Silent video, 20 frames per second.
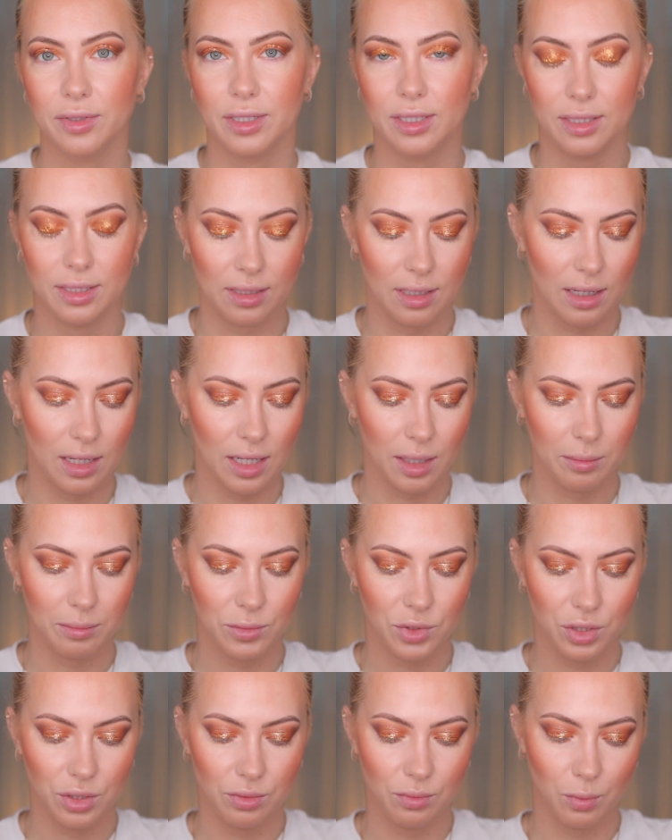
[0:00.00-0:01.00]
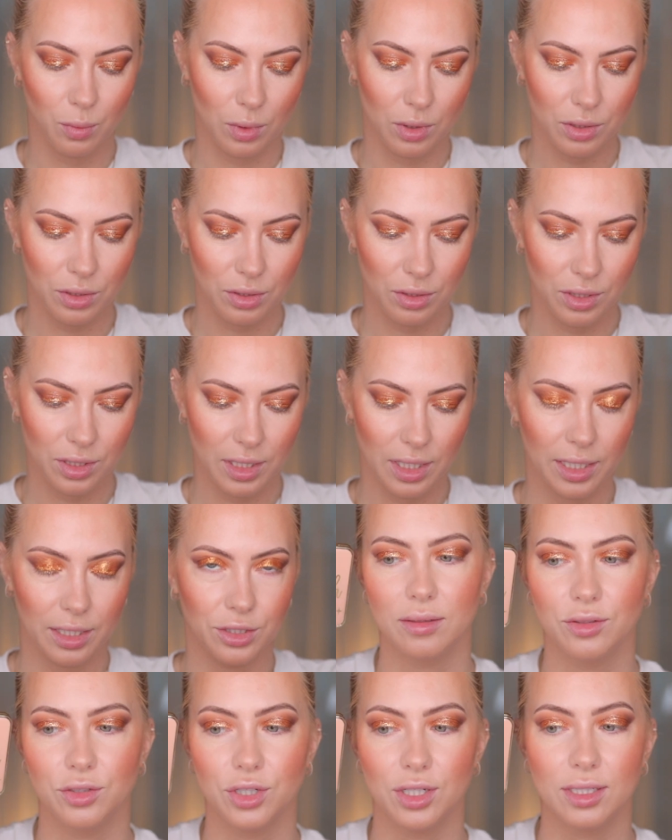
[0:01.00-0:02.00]
it, I want to take
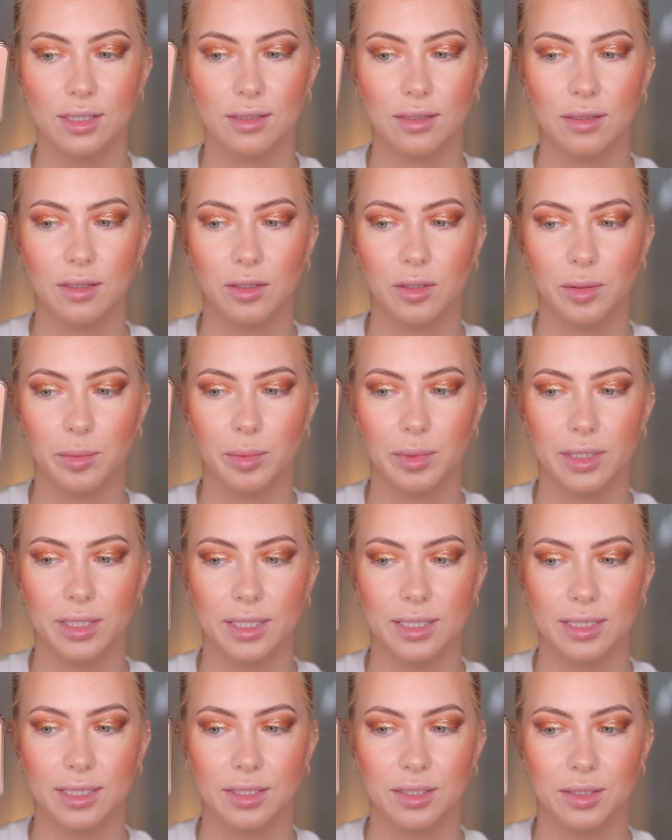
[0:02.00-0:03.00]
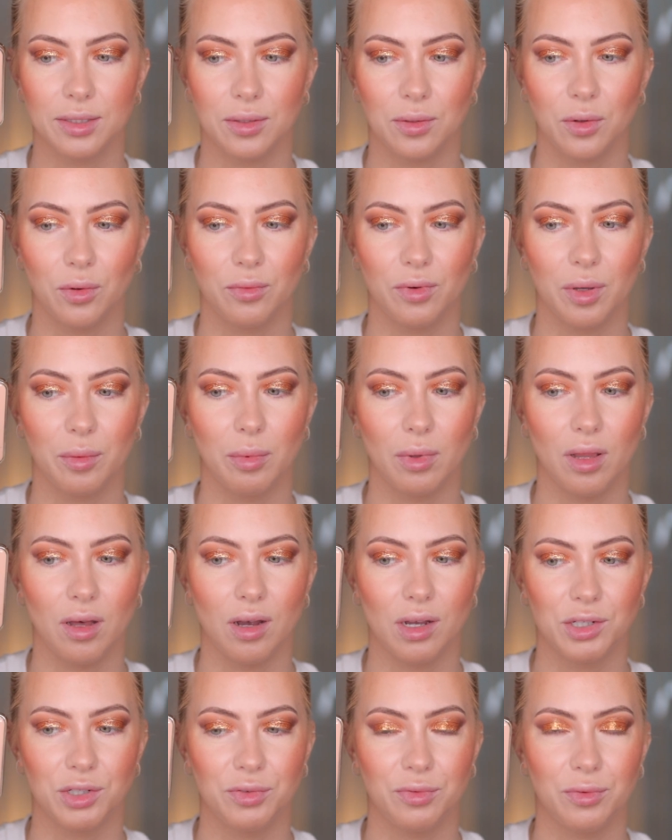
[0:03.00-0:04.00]
just a little bit of a
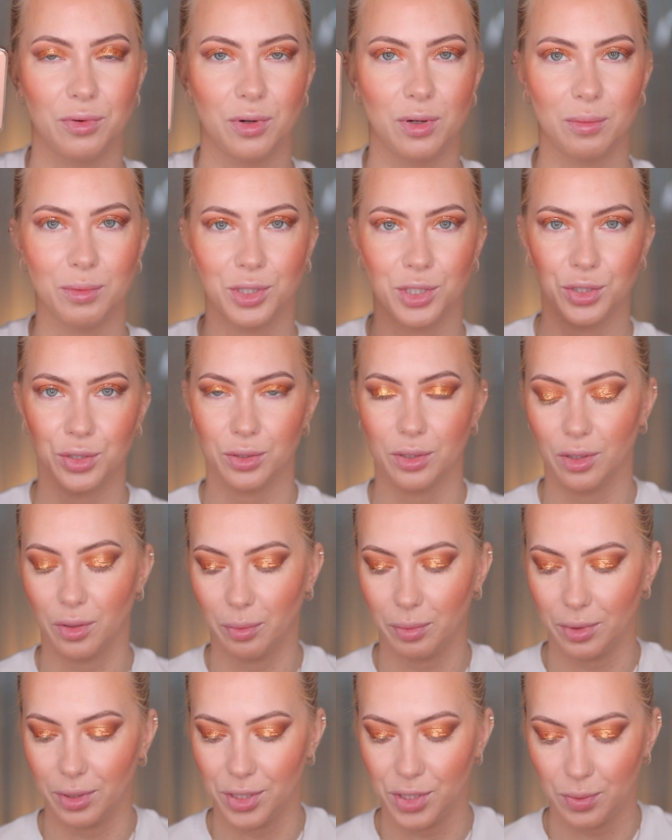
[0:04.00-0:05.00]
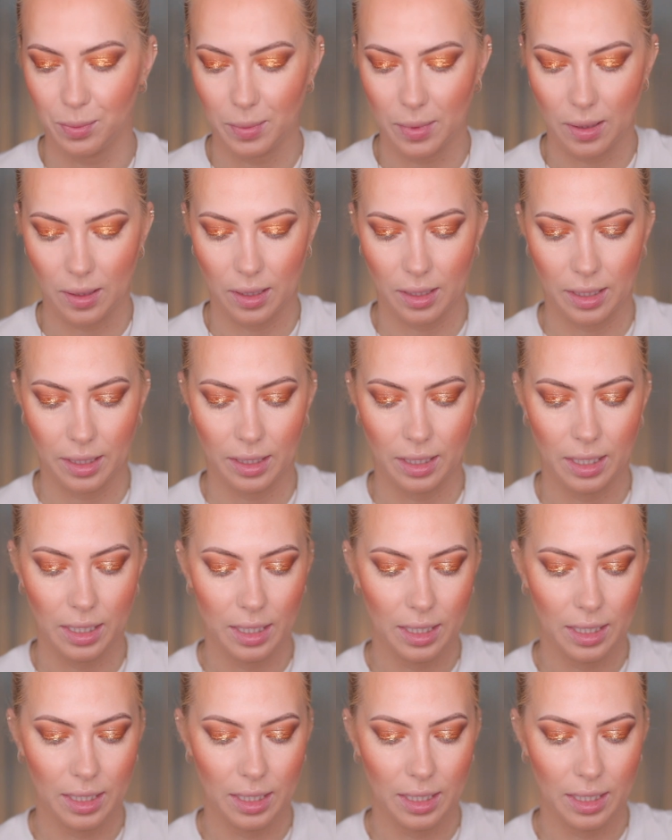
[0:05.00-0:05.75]
blush from Sugar Peach by